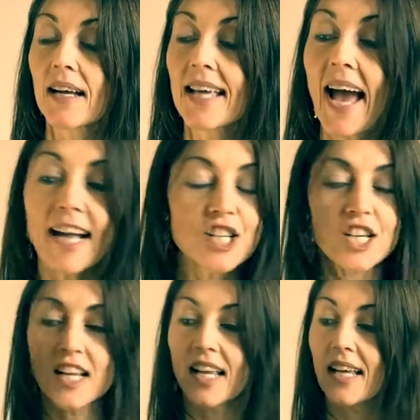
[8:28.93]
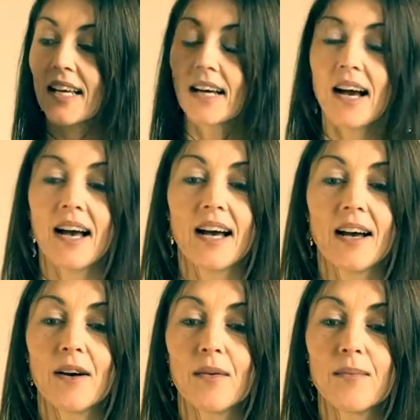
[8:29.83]
catching,
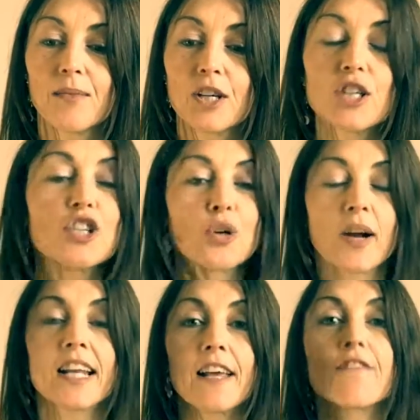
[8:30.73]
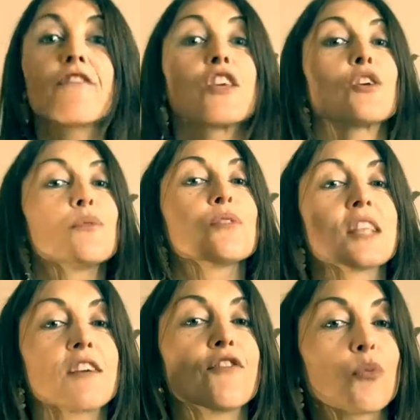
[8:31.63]
conjoining,
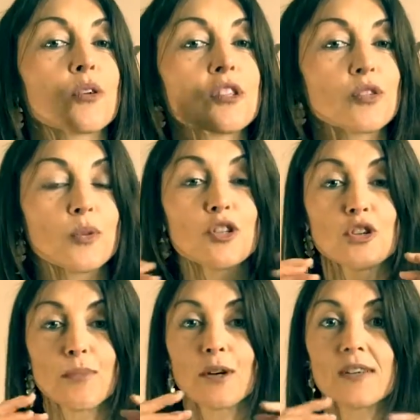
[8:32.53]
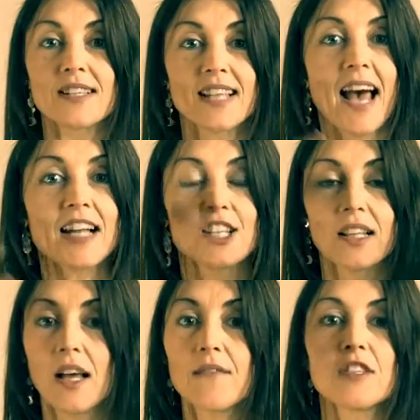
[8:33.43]
fusing forces with Jupiter and Sag
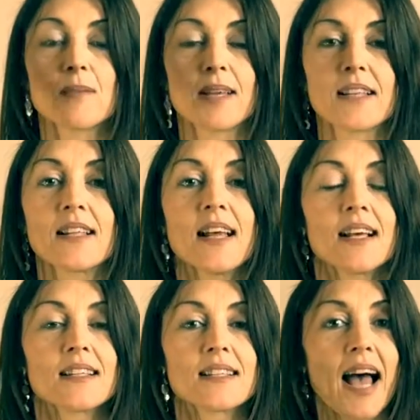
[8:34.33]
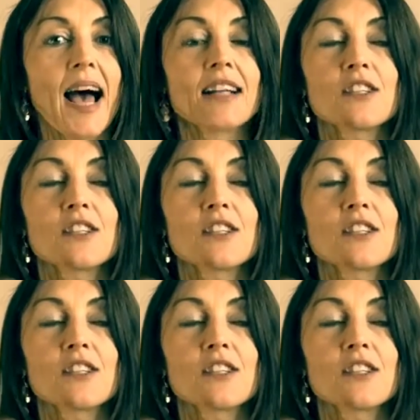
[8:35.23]
that loves to be in Sag.